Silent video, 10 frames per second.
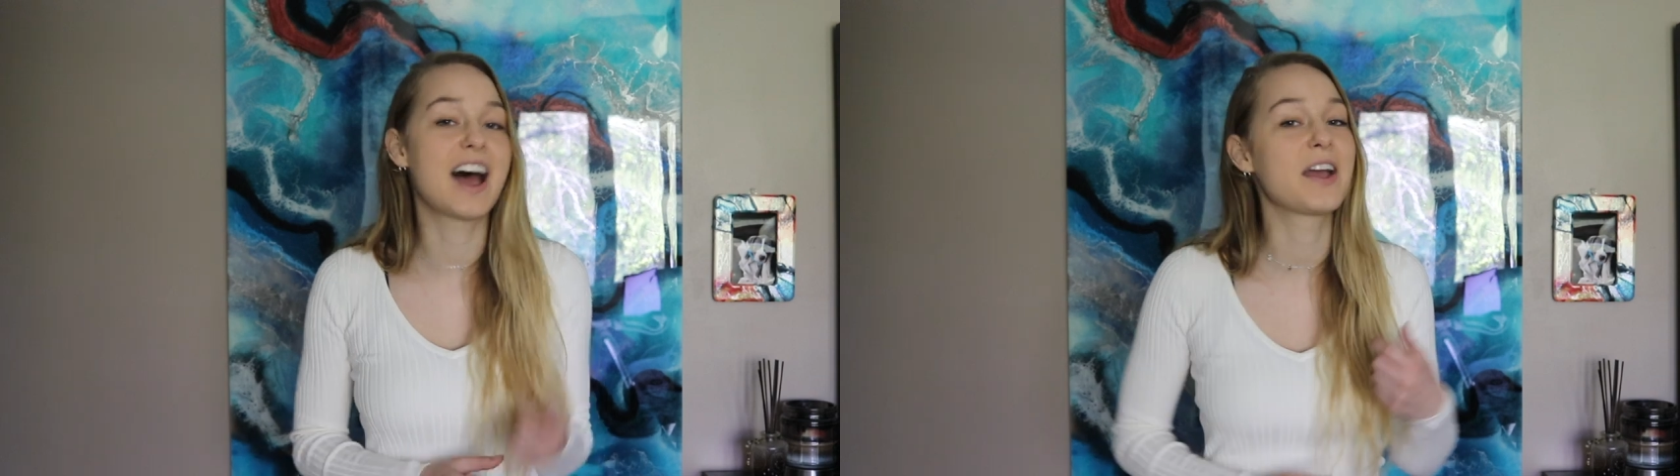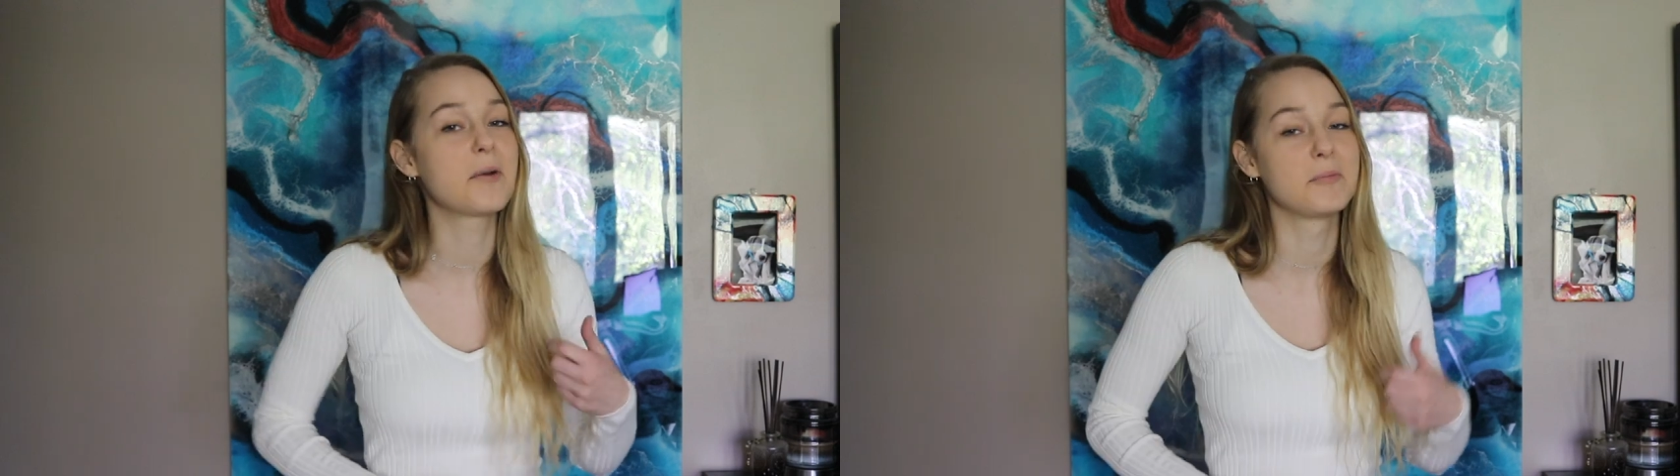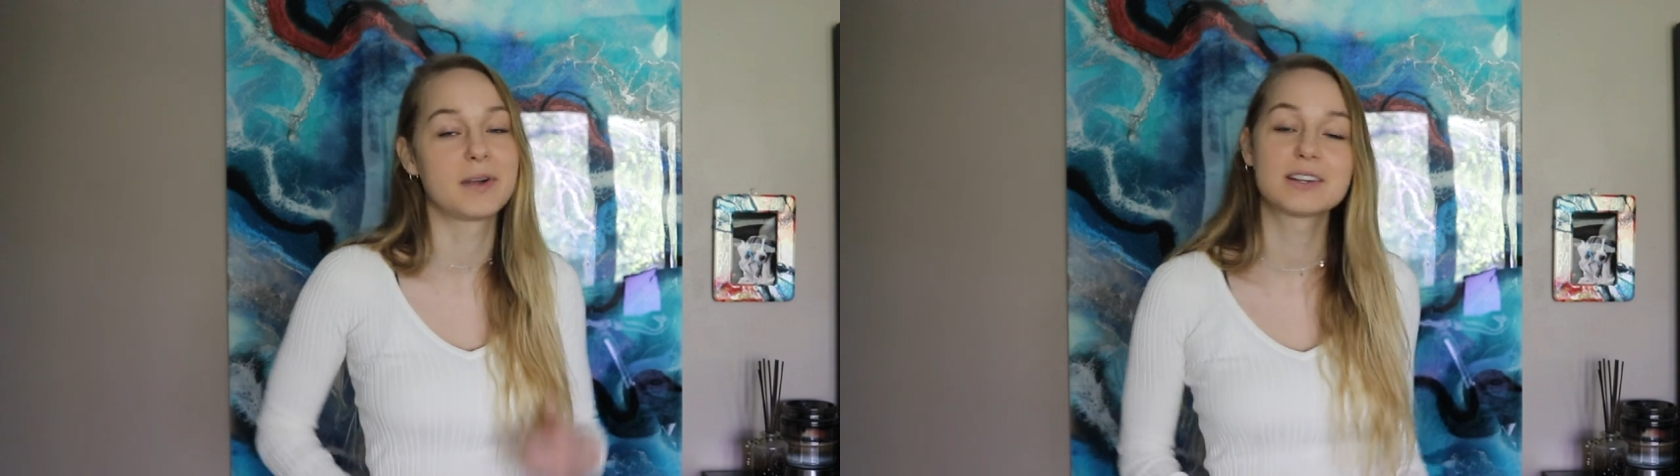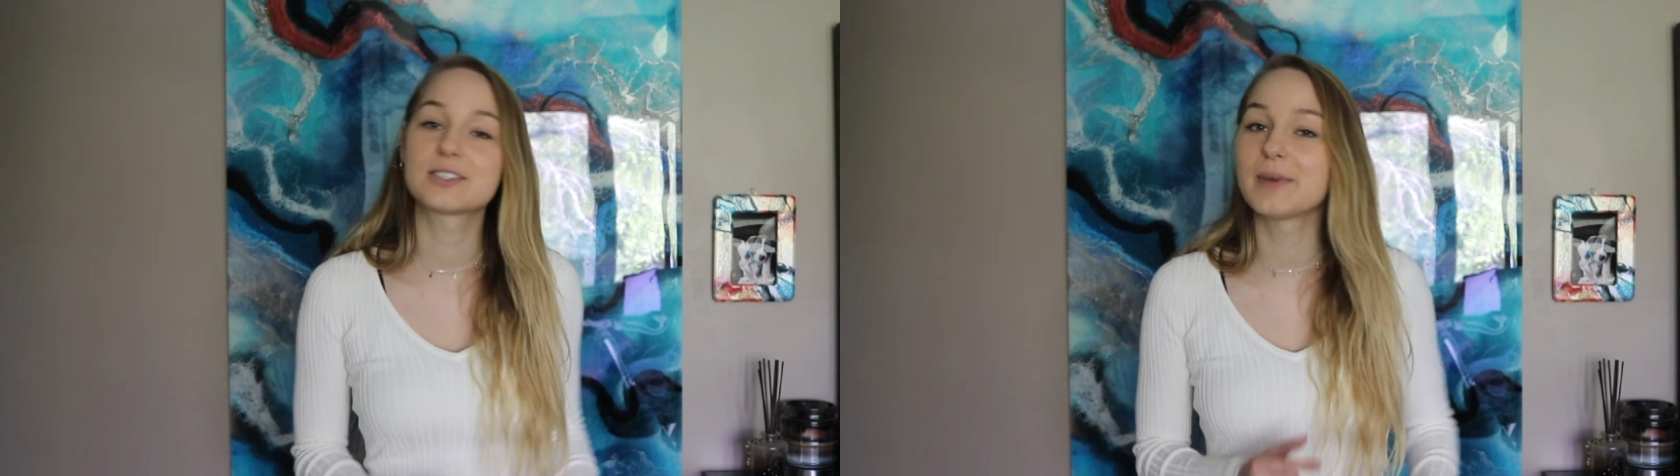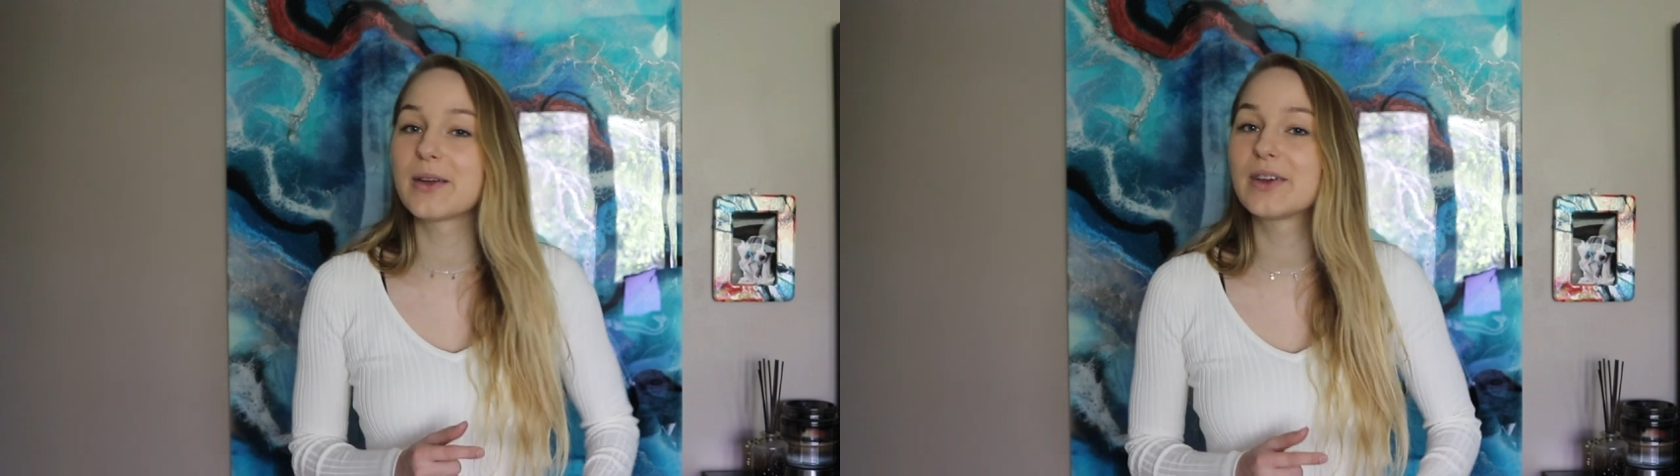I
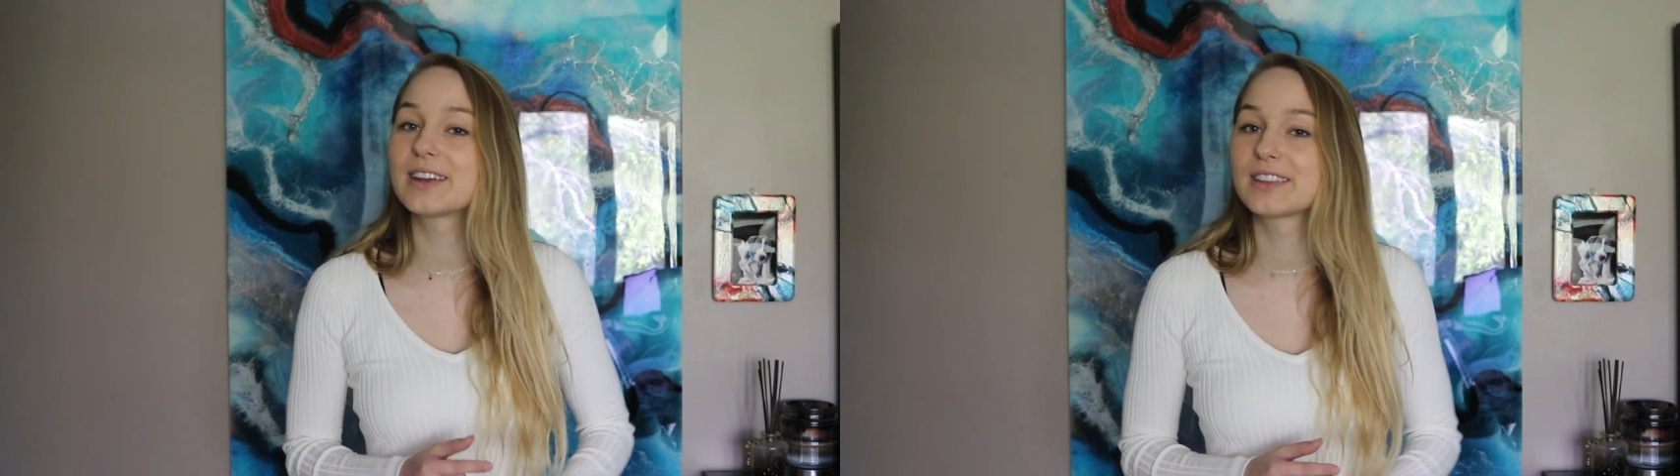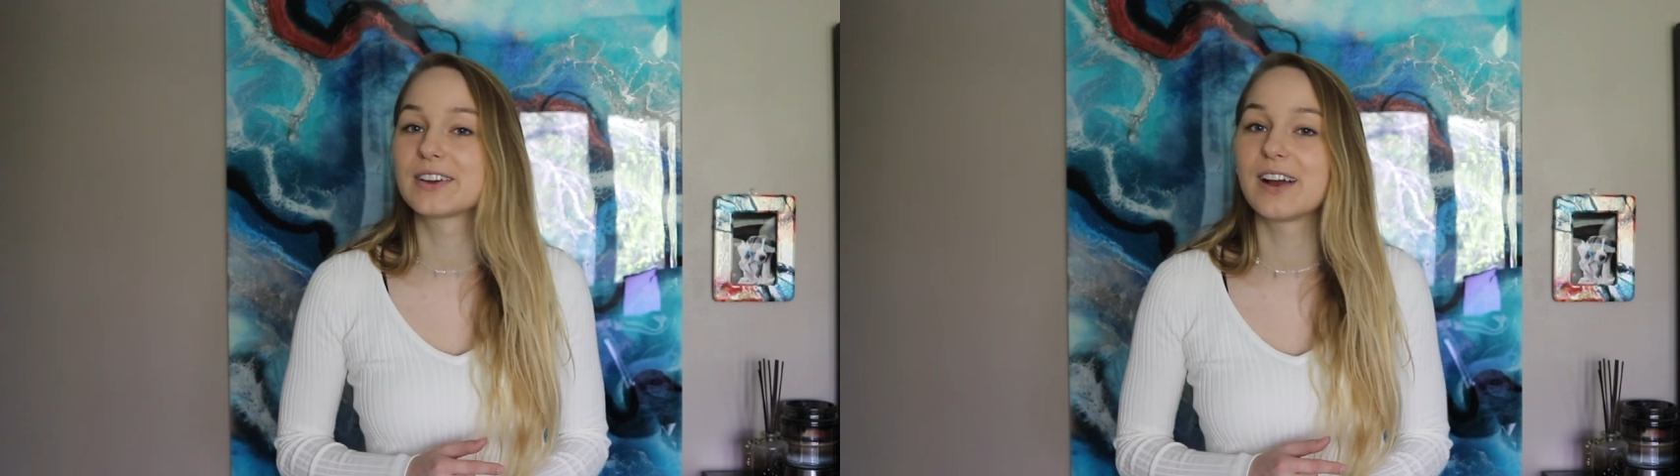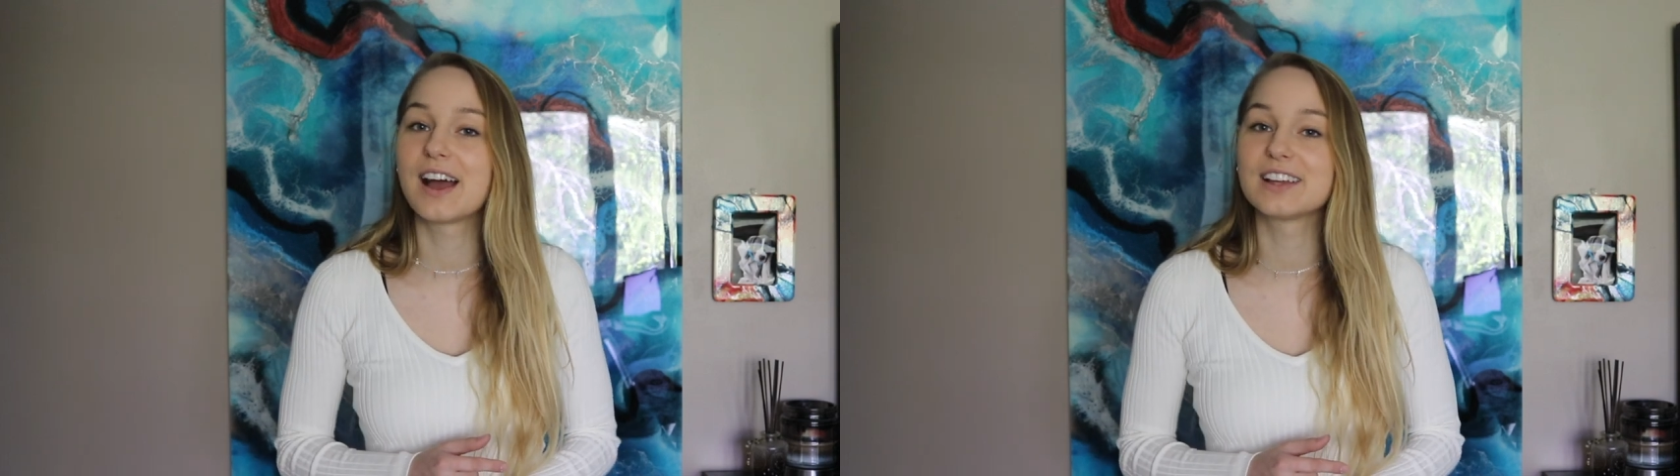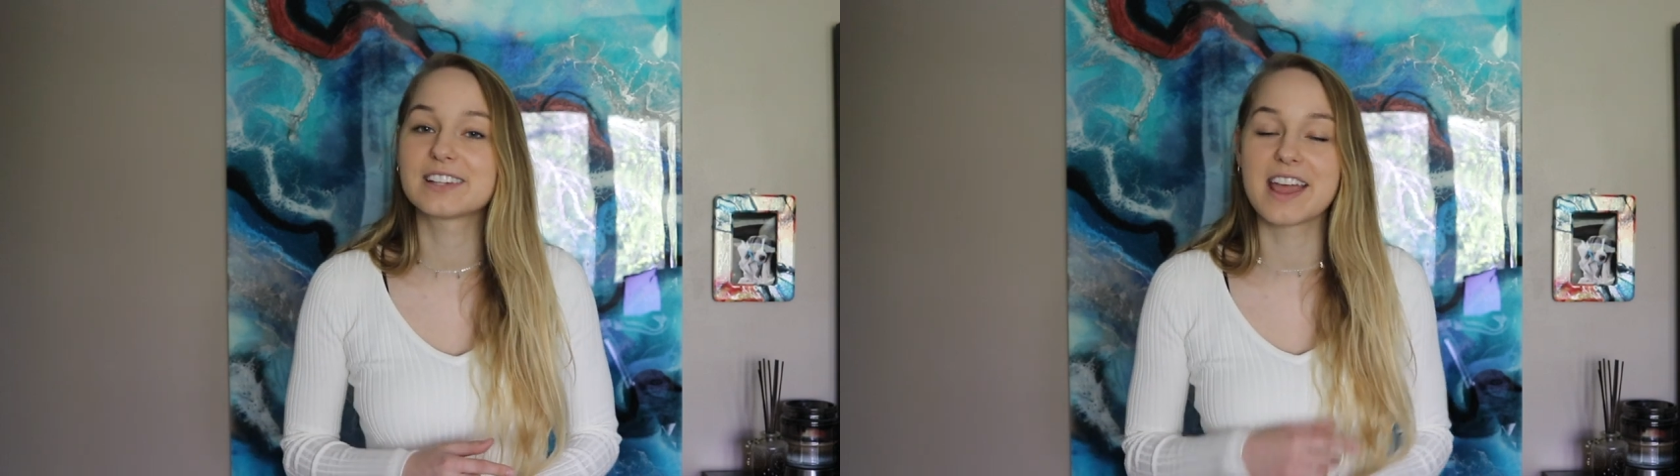marched my way to the garage